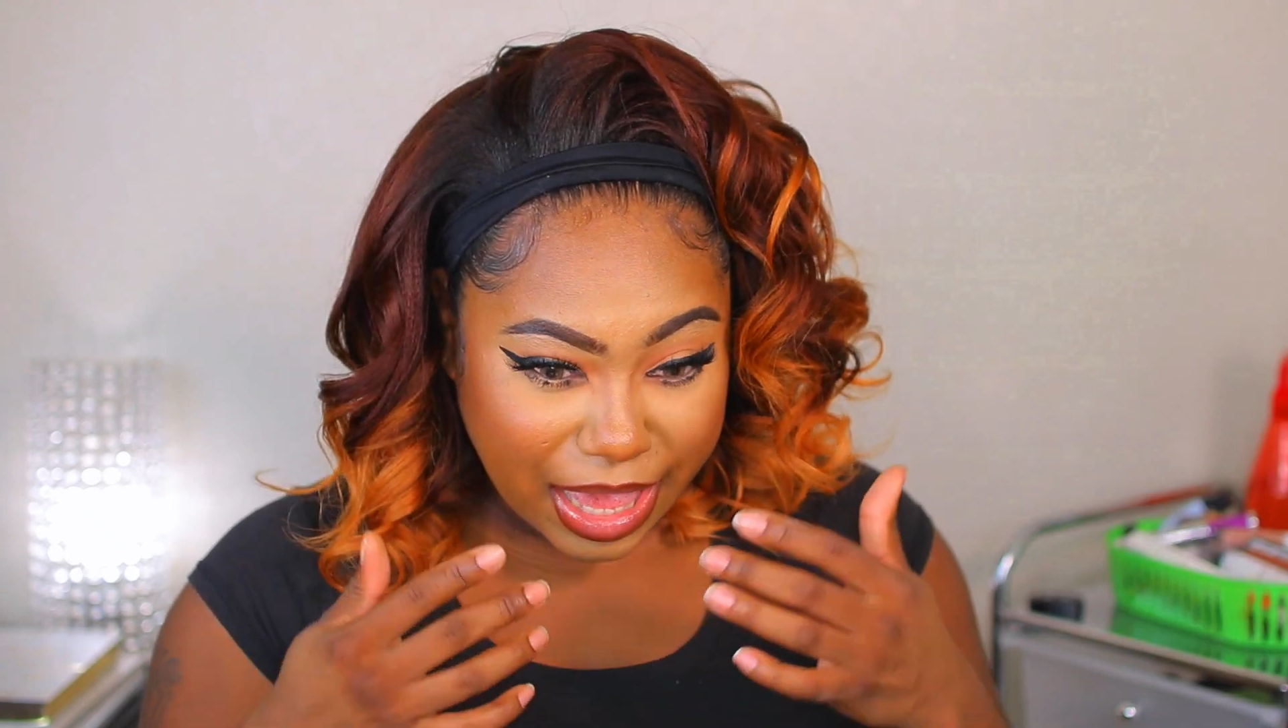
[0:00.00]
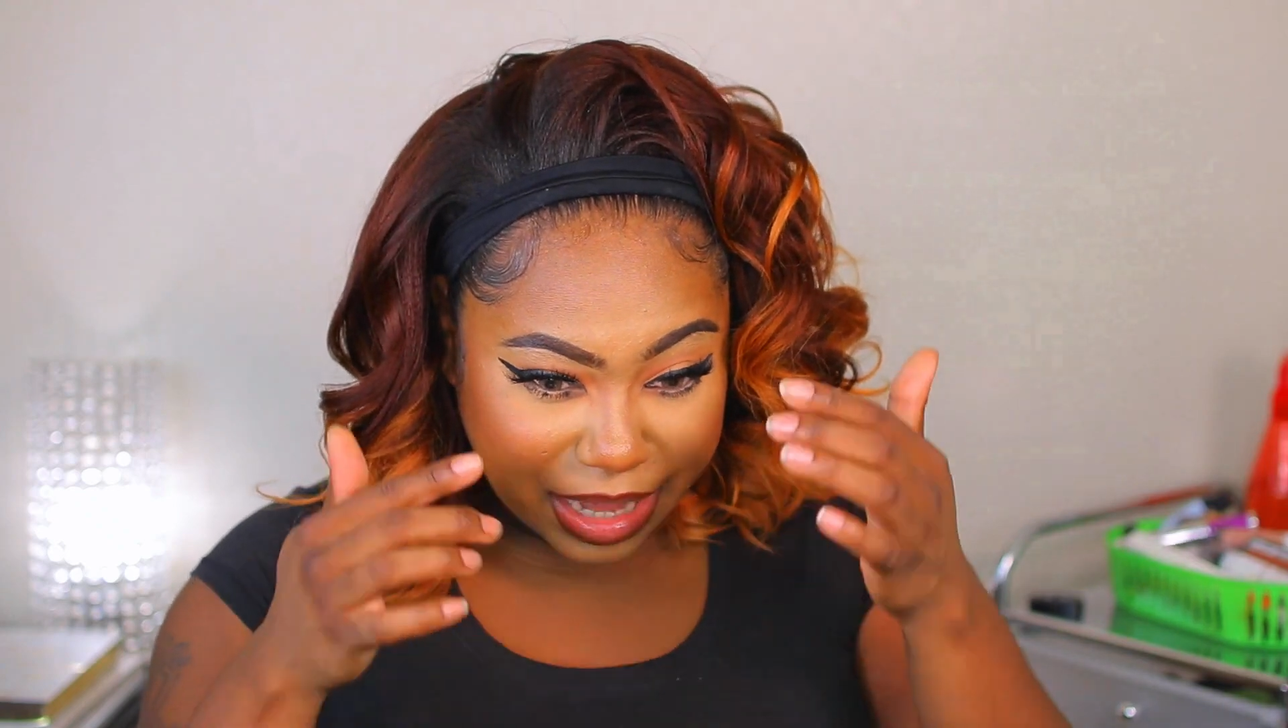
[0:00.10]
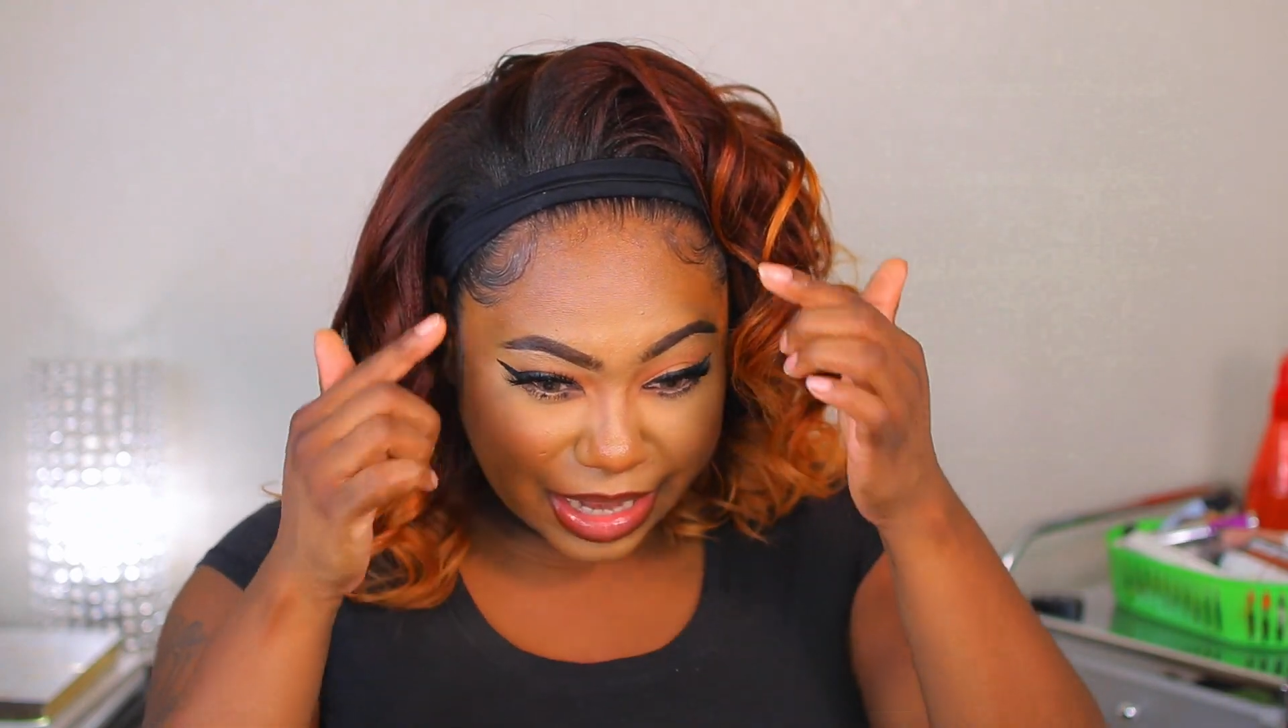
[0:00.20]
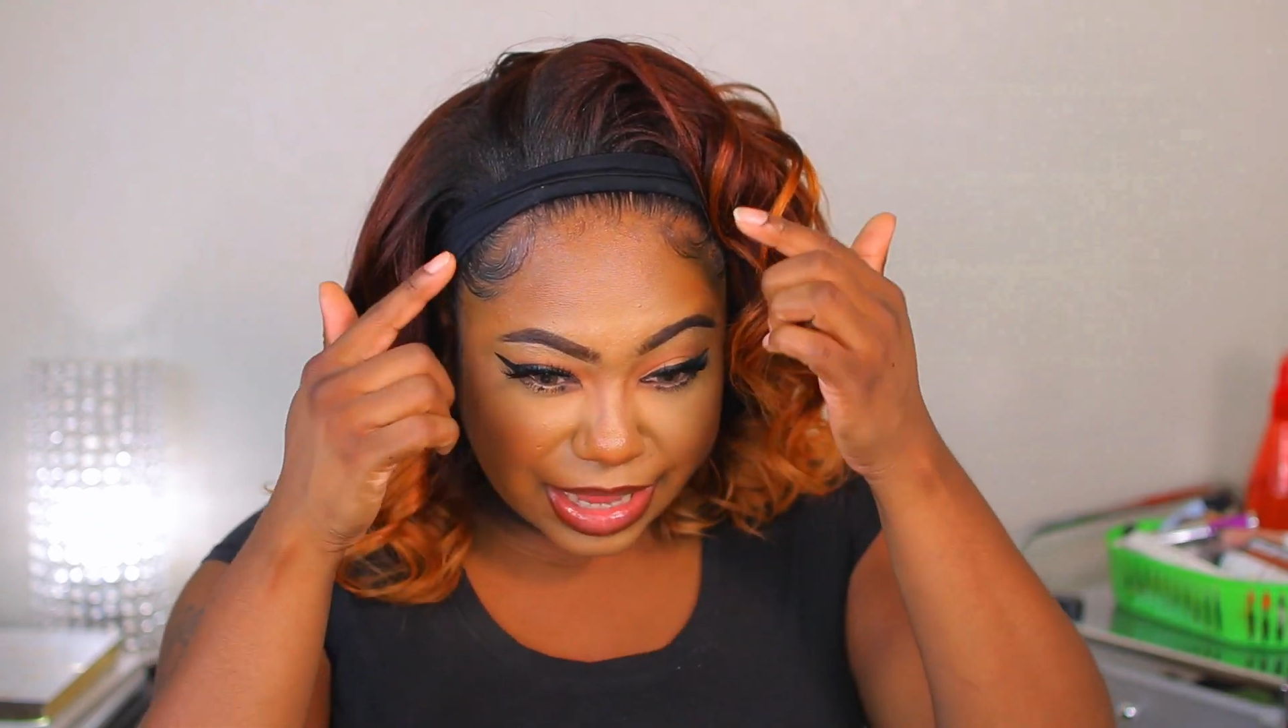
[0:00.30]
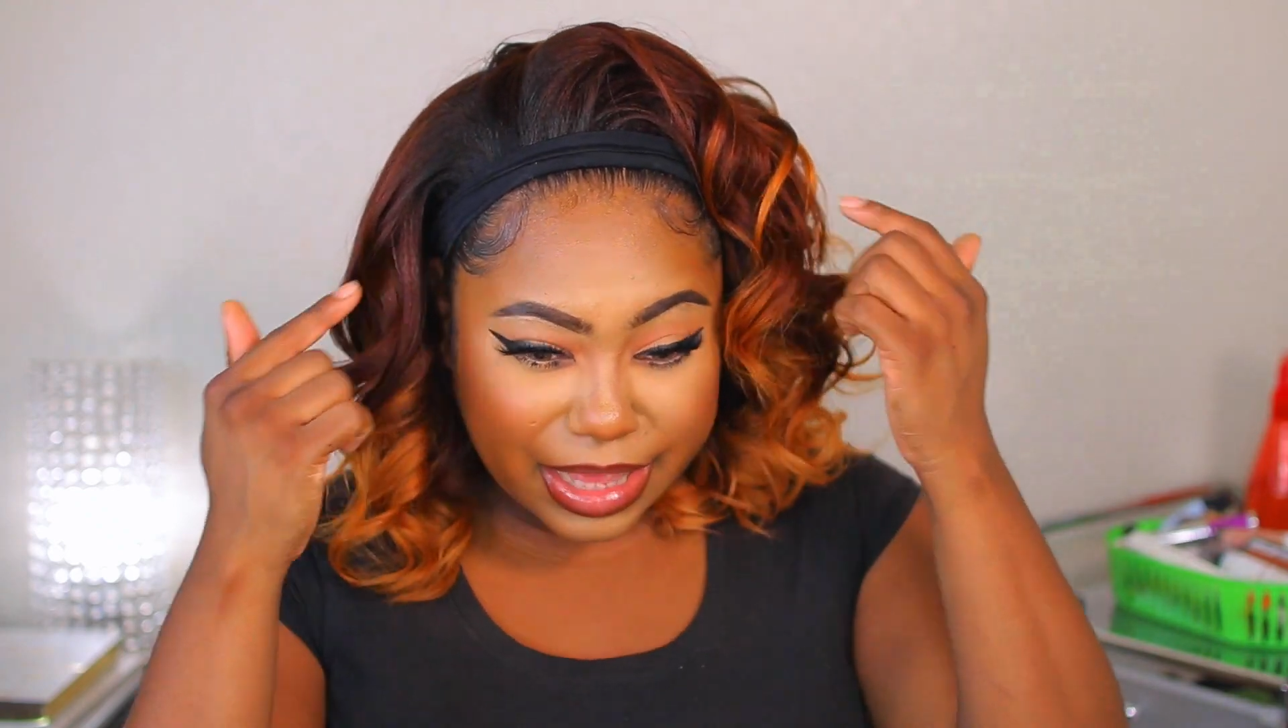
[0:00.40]

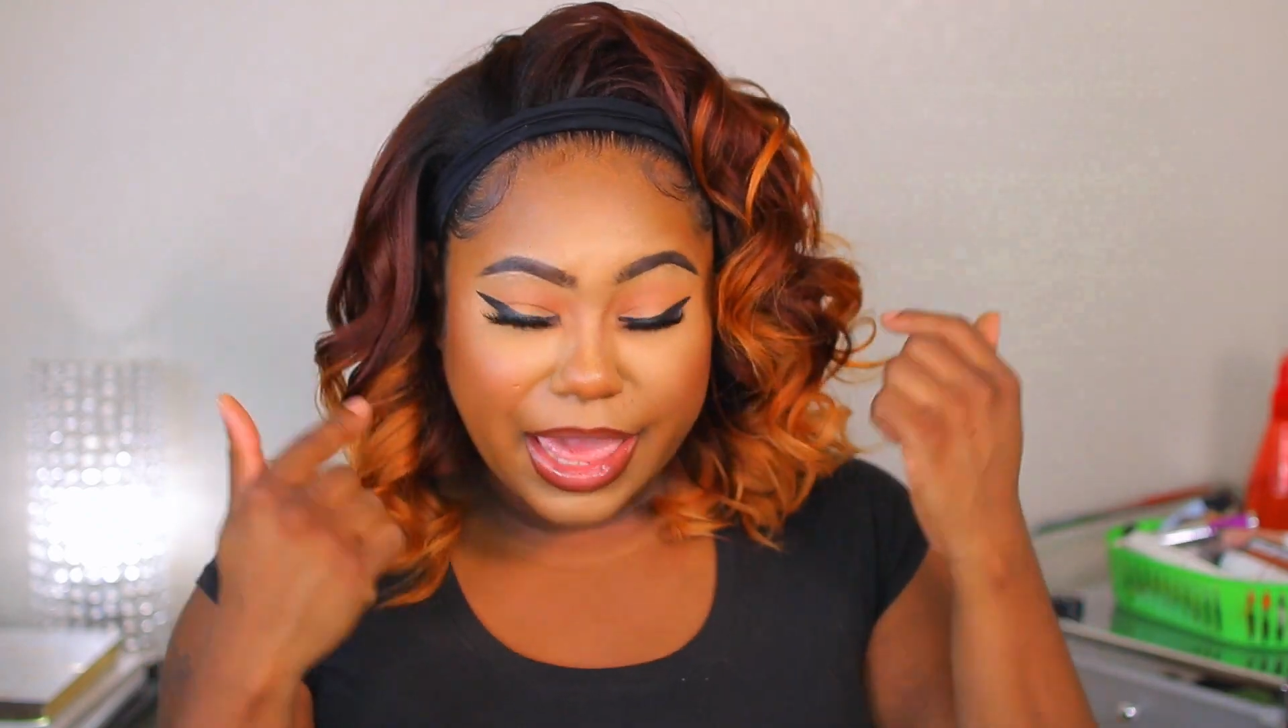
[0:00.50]
and like